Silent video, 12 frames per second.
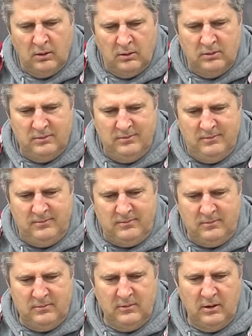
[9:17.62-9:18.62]

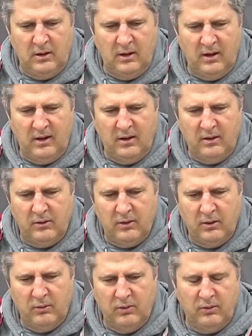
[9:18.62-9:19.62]
I don't
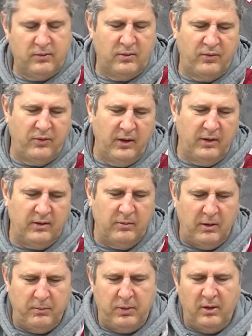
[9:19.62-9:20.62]
know. We'll freeze
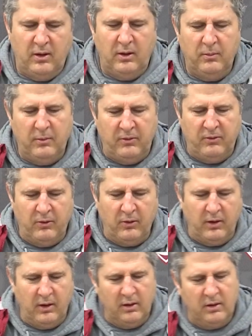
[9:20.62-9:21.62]
him up plenty before
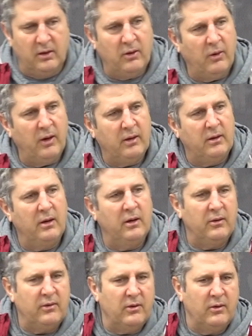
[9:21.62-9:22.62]
they go out
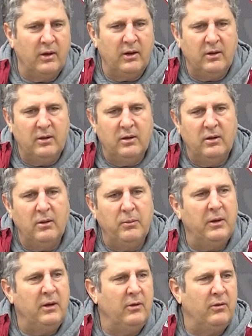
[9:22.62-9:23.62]
there, so he'll
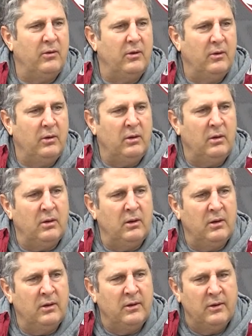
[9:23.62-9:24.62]
be used to it.
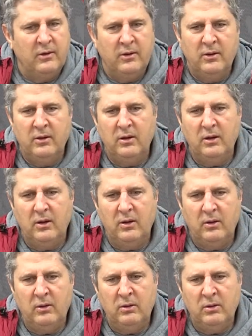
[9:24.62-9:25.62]
You
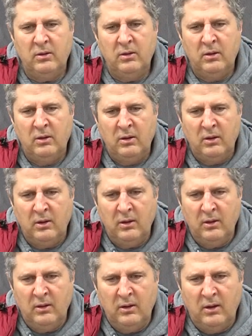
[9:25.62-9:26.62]
know,
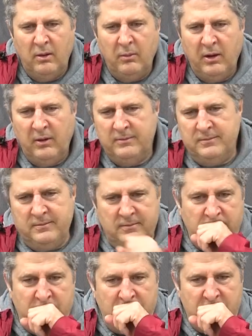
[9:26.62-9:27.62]
I mean,
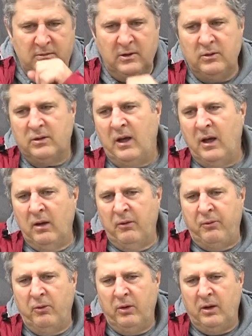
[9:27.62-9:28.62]
there's
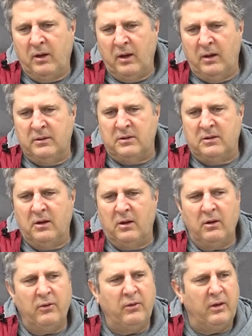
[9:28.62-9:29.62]
California guys
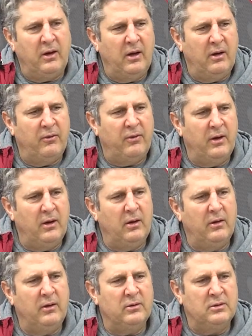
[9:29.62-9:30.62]
all over the NFL,
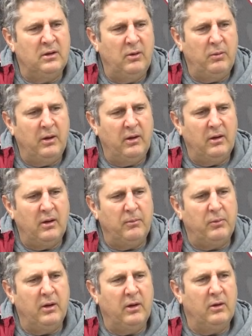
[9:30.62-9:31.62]
and there's nobody that
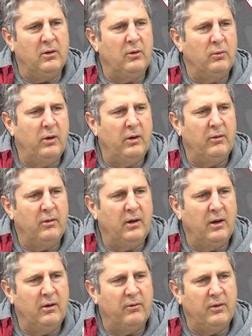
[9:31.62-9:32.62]
doesn't play in cold weather in
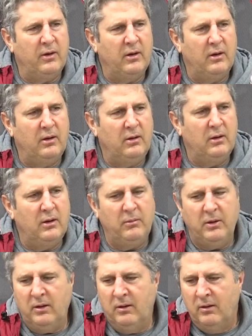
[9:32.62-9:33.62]
the NFL. I
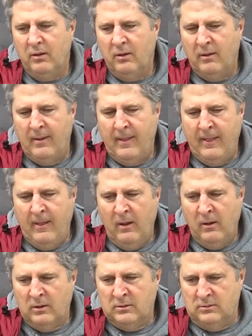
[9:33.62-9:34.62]
mean,
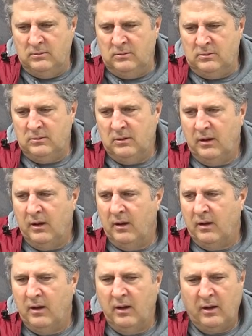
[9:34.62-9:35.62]
I get
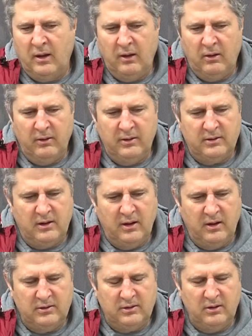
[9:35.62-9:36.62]
a kick at all these
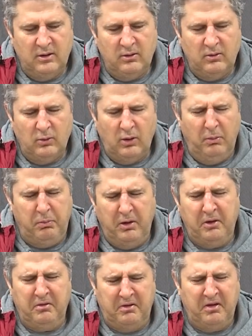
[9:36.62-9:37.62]
guys, you know. We're all
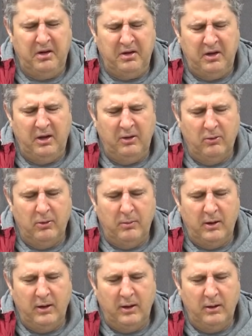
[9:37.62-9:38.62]
playing San Diego or
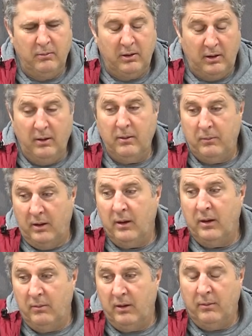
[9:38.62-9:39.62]
Miami. Yeah,
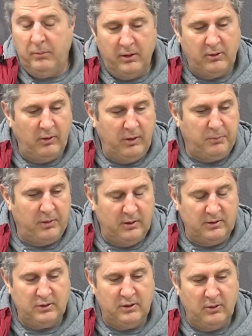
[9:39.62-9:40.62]
Miami, that'd be a great
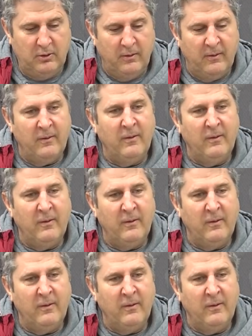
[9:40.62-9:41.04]
place. You go up